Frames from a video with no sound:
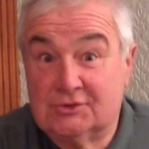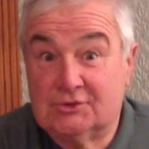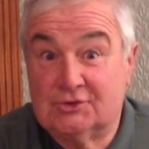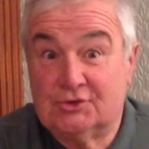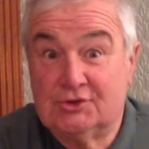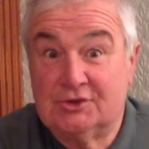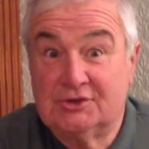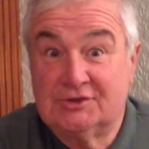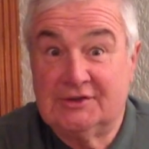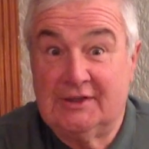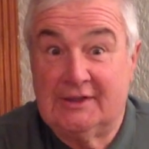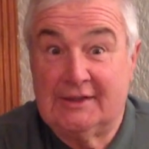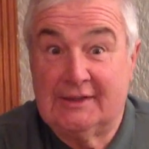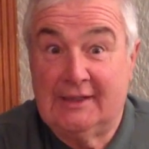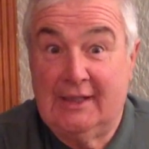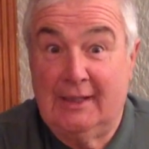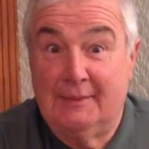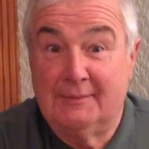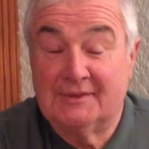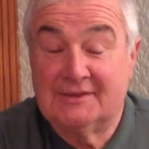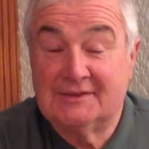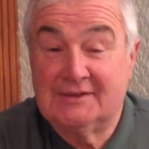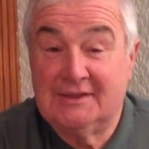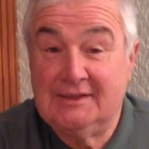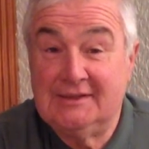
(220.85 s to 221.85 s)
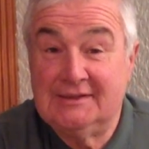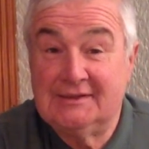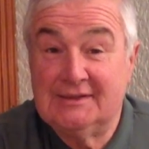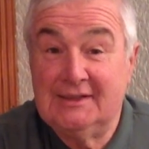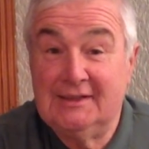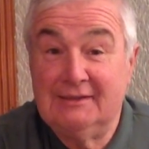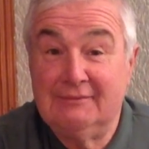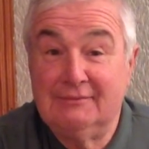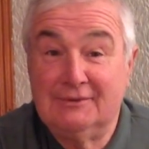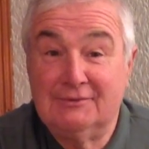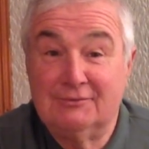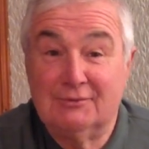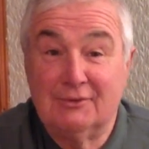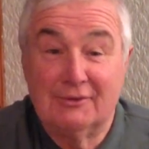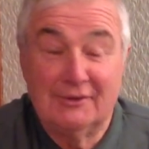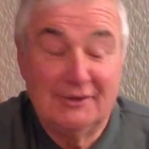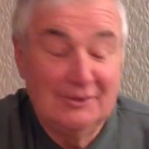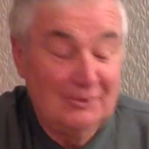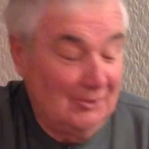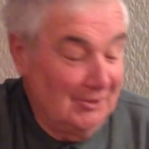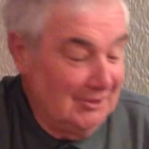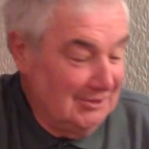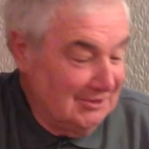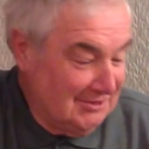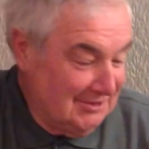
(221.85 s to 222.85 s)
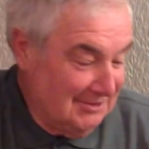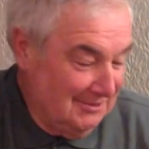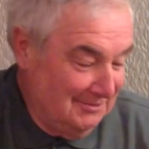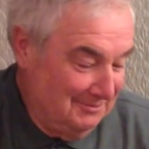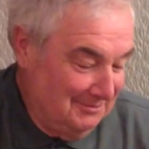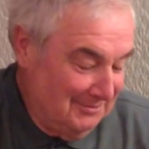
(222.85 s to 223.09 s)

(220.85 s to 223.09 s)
just had a cup of tea delivered, very nice.